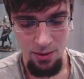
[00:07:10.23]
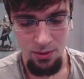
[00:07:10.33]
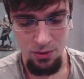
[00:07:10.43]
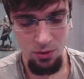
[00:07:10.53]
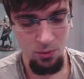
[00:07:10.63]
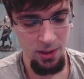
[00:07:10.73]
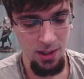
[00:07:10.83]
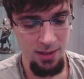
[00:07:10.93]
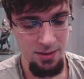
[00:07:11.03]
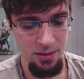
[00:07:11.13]
So we
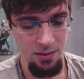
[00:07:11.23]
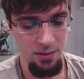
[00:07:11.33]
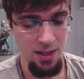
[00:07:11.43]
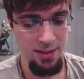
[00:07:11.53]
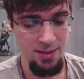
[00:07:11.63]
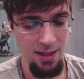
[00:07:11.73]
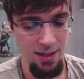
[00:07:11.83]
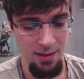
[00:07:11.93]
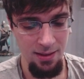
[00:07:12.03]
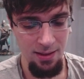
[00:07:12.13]
got tier 9,
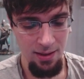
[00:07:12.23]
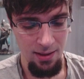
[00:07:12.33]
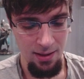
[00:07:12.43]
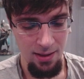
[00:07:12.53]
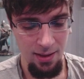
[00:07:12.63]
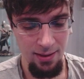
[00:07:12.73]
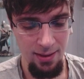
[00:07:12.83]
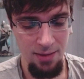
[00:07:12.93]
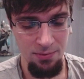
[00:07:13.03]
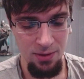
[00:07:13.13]
10,
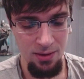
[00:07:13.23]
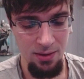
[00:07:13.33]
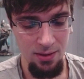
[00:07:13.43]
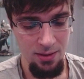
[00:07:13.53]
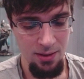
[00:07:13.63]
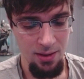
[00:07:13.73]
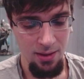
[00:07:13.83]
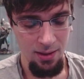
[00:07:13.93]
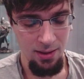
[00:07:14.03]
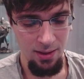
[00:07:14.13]
11,
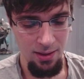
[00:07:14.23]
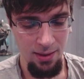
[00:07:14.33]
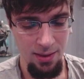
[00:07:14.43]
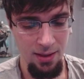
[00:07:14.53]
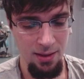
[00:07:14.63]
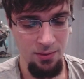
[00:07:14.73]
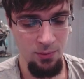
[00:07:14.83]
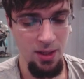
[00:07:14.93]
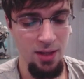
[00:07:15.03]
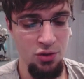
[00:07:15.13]
and then
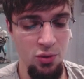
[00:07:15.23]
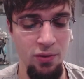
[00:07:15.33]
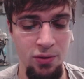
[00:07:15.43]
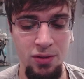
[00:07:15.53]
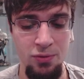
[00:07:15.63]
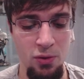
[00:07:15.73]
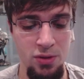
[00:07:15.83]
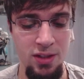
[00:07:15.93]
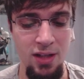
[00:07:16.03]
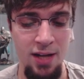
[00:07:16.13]
we got to 12, 13,
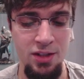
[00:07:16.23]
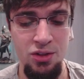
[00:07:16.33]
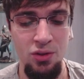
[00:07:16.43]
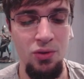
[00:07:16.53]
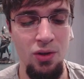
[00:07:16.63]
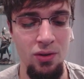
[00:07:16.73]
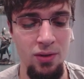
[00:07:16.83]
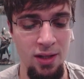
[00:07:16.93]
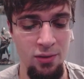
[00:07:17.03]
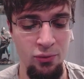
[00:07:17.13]
14. I just don't know
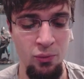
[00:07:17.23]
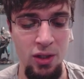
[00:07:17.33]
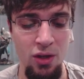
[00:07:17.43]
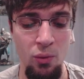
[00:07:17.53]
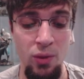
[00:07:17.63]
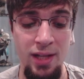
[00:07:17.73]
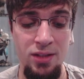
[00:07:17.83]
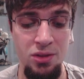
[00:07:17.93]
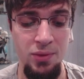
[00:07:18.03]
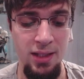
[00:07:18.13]
if we go
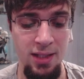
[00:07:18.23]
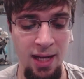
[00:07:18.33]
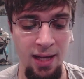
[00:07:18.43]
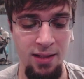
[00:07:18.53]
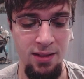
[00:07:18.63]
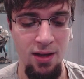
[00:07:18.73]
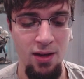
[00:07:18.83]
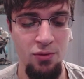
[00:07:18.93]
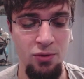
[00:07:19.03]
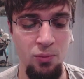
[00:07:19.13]
into it and
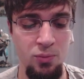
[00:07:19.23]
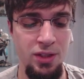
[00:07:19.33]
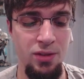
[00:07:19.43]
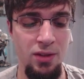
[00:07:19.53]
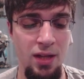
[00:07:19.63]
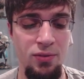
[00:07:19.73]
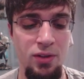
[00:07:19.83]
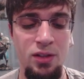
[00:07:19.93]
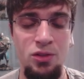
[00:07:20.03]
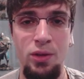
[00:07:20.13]
from tier
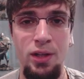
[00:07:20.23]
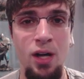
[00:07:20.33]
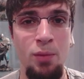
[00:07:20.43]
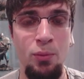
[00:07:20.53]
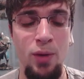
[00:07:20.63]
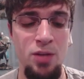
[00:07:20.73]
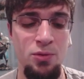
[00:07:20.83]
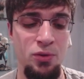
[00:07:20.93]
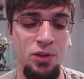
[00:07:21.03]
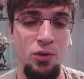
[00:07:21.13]
11, it's only a couple rounds
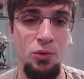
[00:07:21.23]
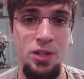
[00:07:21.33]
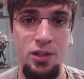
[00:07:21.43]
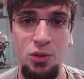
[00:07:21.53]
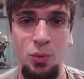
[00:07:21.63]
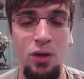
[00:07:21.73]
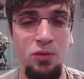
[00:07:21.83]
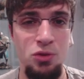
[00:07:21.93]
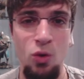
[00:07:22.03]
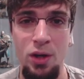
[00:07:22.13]
before you can go tier
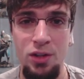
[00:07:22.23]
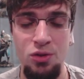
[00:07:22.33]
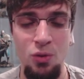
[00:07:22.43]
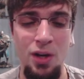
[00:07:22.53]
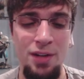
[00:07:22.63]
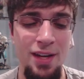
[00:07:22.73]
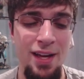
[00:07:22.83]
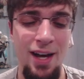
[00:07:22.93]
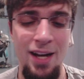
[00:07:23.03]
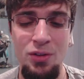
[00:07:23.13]
12, so on and so on.
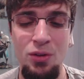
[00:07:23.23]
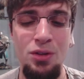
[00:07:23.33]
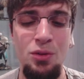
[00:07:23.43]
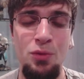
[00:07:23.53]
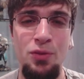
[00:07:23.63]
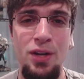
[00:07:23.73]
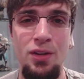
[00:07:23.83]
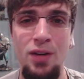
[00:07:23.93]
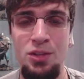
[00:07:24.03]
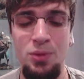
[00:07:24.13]
I have no clue. We'll find
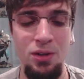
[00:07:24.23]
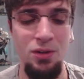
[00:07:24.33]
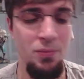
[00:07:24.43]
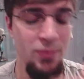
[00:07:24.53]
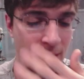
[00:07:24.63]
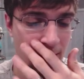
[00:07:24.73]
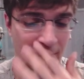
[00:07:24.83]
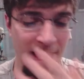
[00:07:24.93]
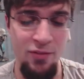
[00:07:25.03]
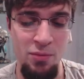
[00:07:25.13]
out as we go.
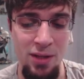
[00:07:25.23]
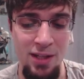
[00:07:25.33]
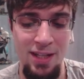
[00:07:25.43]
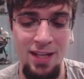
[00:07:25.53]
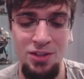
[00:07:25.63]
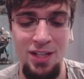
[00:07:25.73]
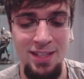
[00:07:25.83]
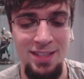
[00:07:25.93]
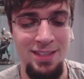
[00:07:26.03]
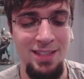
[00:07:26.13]
I haven't played it yet, as you
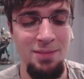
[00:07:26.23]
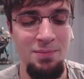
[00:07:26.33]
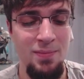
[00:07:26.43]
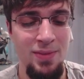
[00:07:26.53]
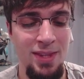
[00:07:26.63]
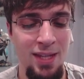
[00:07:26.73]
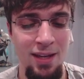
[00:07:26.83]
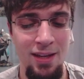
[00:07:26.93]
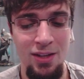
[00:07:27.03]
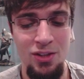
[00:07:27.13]
guys can see.
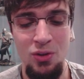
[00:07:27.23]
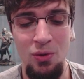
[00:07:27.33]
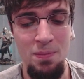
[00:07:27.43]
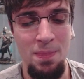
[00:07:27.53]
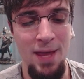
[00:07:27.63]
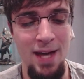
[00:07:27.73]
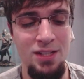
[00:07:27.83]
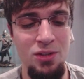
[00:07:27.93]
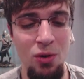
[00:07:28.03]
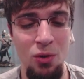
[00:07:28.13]
So that
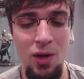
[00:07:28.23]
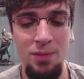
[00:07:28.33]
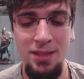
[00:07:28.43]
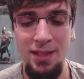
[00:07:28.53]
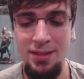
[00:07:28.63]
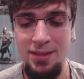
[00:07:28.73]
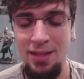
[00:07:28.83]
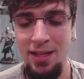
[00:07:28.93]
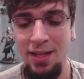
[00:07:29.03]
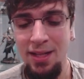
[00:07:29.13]
is the whole update.
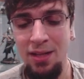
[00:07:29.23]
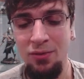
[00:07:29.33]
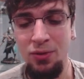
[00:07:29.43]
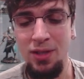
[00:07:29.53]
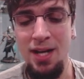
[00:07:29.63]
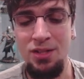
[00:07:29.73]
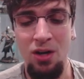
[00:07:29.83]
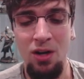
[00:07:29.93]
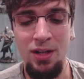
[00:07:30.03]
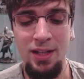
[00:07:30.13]
If you guys
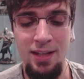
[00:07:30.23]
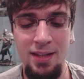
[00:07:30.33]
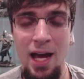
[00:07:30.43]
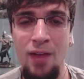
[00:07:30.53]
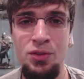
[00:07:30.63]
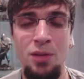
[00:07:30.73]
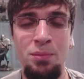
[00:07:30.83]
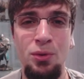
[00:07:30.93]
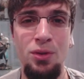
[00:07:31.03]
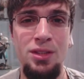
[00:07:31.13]
are going to get the avatar
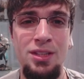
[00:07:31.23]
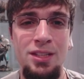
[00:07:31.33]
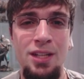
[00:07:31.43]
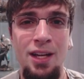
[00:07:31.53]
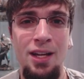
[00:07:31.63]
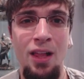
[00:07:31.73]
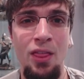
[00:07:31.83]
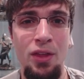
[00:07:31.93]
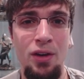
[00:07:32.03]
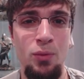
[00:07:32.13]
boards,
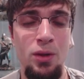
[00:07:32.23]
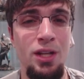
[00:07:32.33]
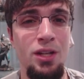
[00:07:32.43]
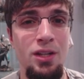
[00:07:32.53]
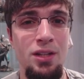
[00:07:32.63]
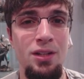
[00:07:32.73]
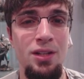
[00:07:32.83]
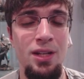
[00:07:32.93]
they're really good.